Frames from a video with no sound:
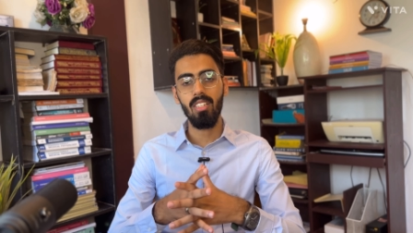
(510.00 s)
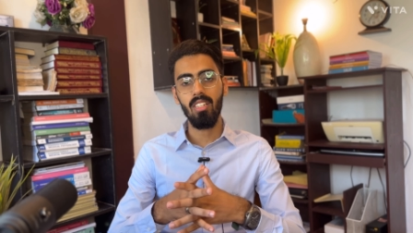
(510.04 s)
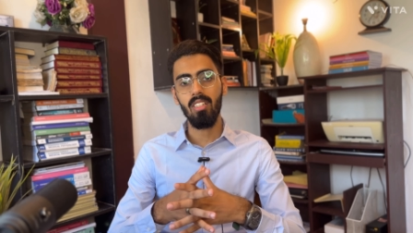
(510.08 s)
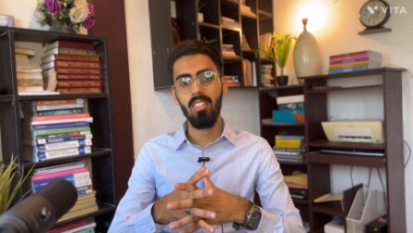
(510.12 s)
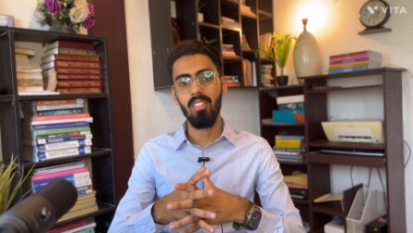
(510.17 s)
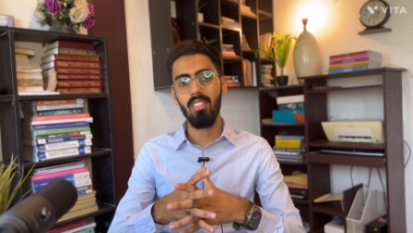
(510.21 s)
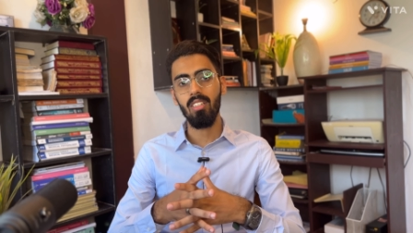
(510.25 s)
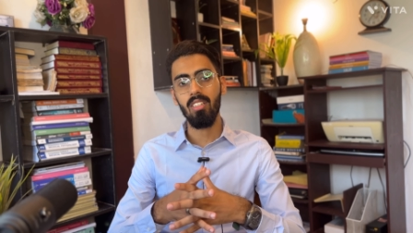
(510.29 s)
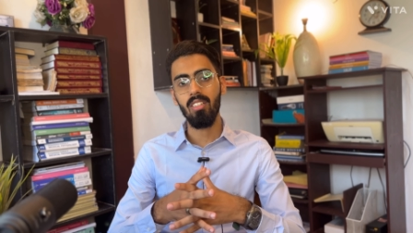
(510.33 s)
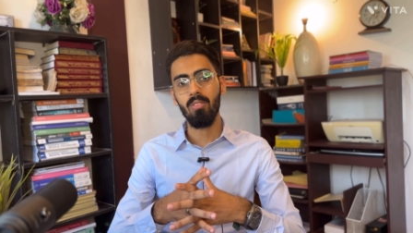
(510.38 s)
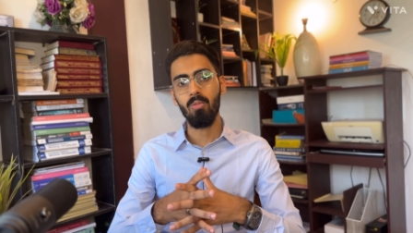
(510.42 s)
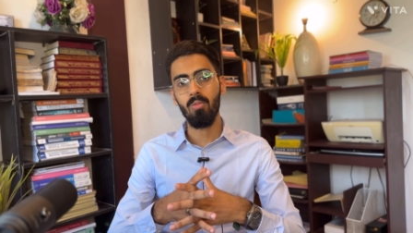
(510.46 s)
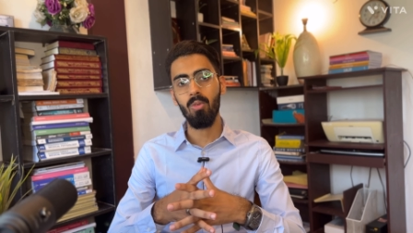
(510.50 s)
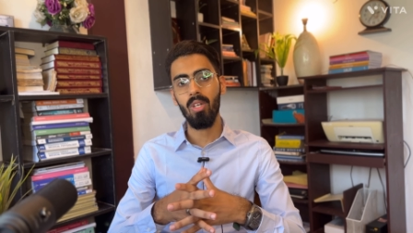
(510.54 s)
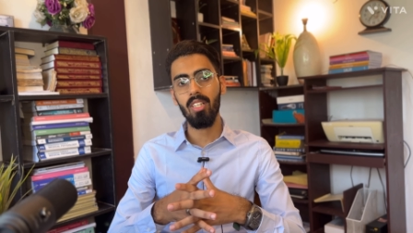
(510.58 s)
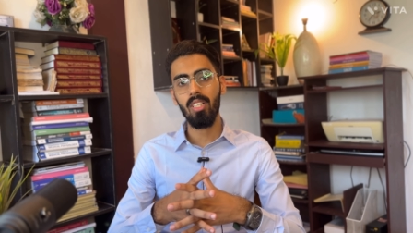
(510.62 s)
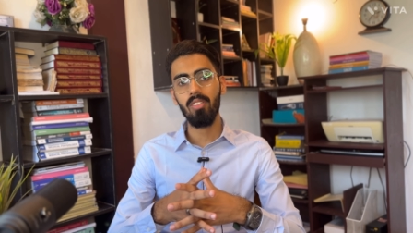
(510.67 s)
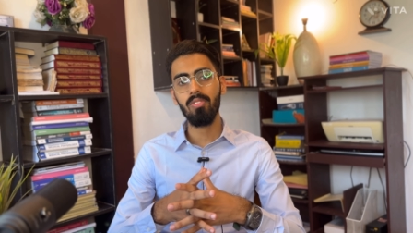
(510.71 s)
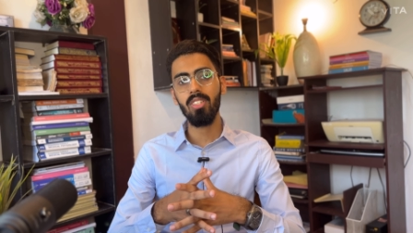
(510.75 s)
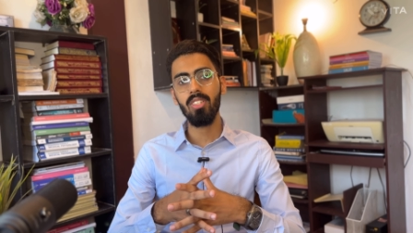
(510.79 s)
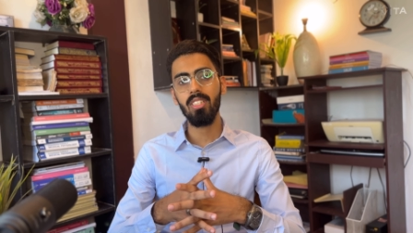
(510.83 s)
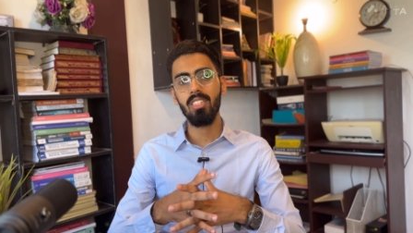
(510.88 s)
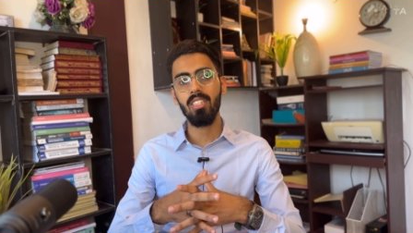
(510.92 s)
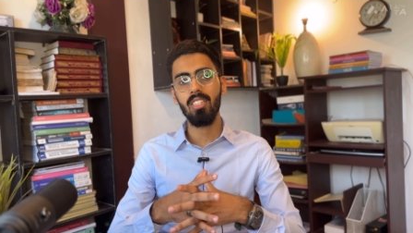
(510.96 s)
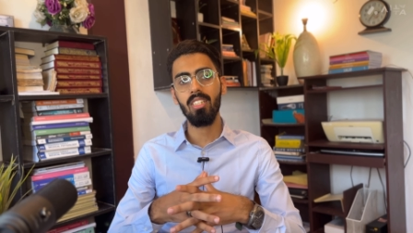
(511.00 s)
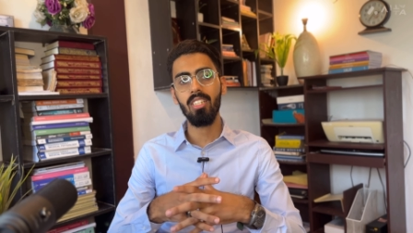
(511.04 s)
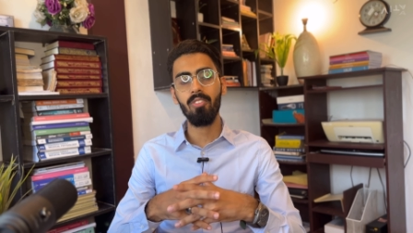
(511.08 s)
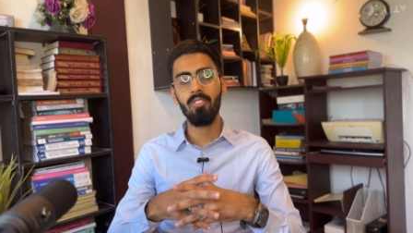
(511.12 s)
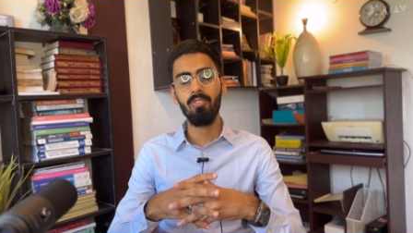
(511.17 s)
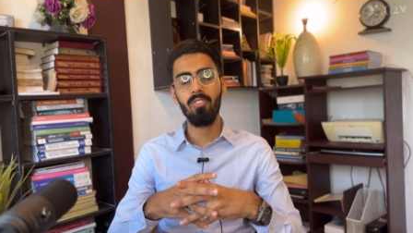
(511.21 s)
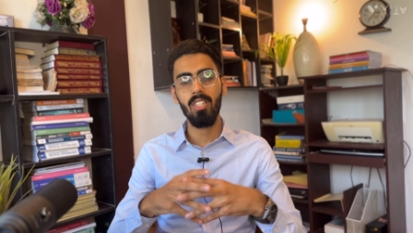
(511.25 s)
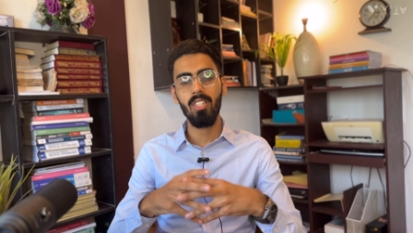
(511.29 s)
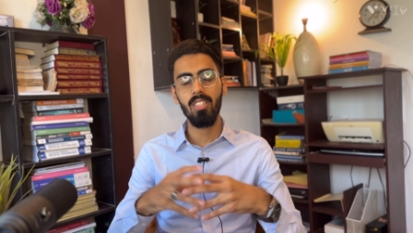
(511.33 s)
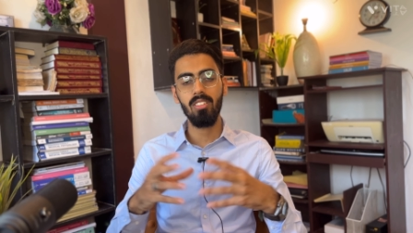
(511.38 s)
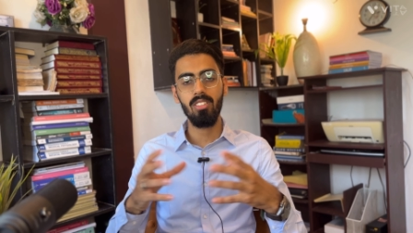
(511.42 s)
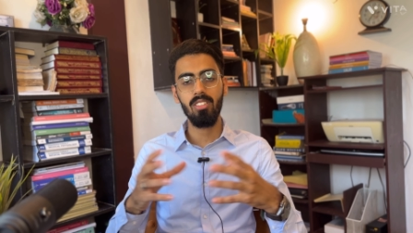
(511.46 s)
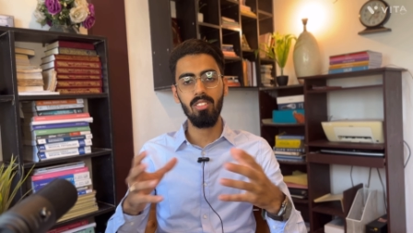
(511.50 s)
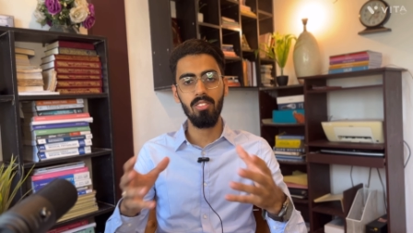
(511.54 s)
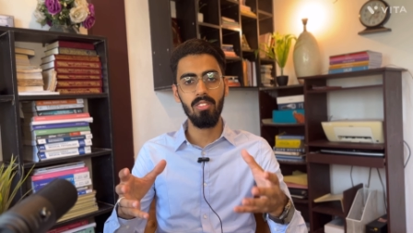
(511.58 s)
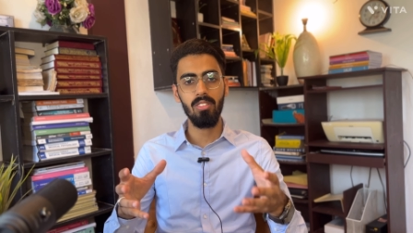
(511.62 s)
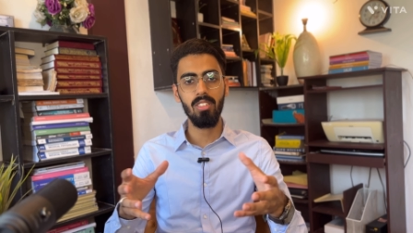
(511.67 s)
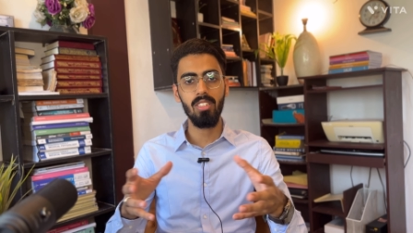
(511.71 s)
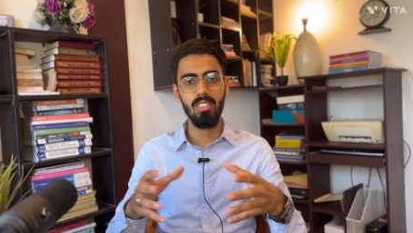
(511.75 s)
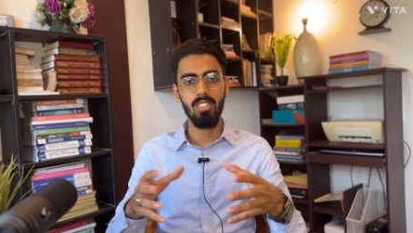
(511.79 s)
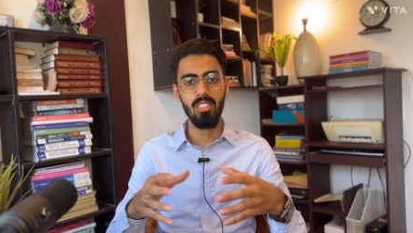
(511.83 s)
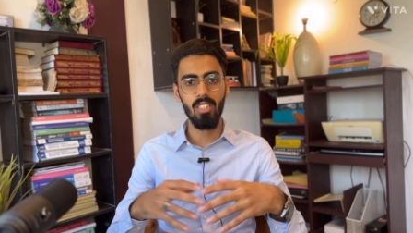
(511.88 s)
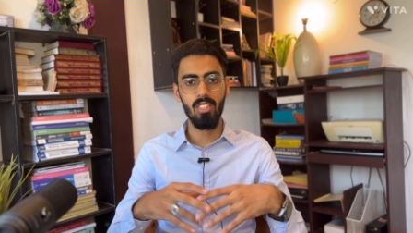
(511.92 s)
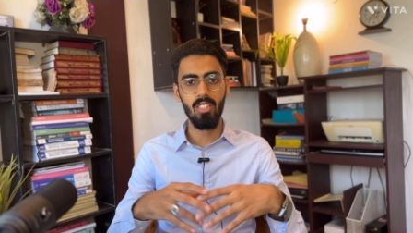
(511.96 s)
uh, one of the thirty-five
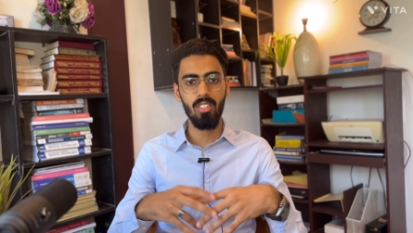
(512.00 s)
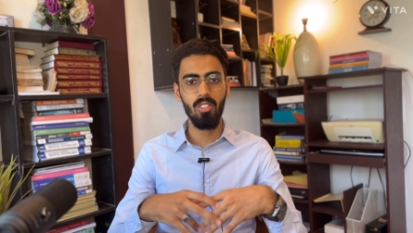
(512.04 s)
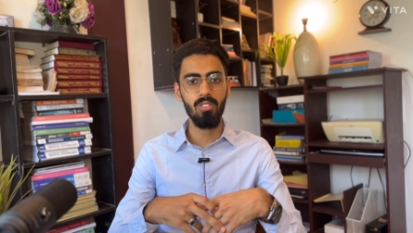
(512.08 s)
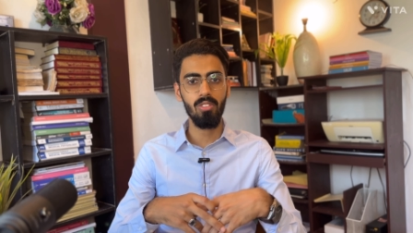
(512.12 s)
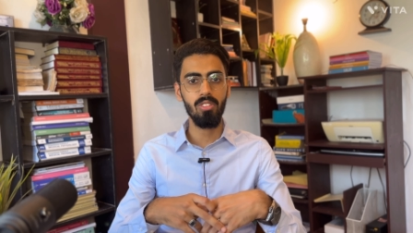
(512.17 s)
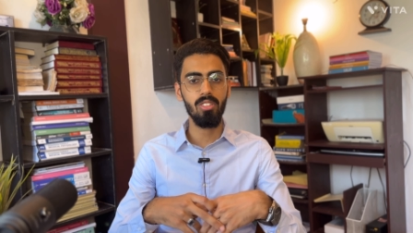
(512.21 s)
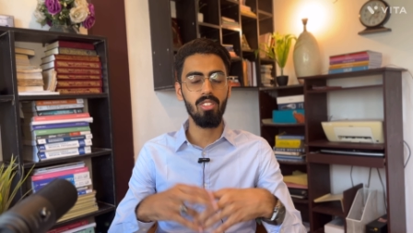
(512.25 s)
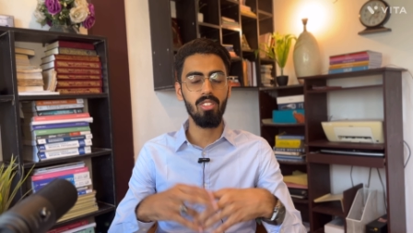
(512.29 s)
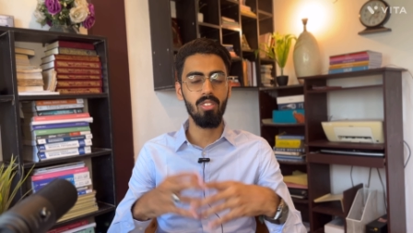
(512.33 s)
students across